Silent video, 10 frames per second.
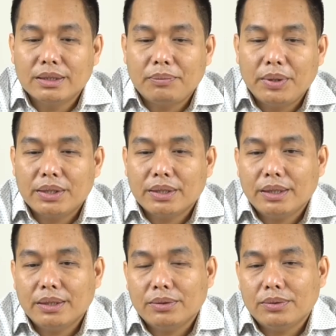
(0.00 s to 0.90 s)
a
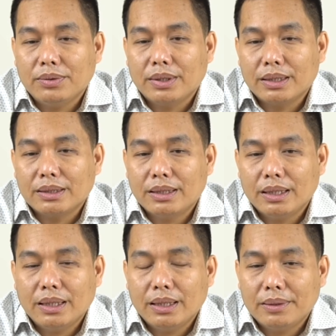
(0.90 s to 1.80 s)
picture, we can
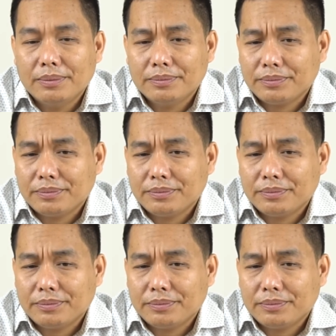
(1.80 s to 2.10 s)
see that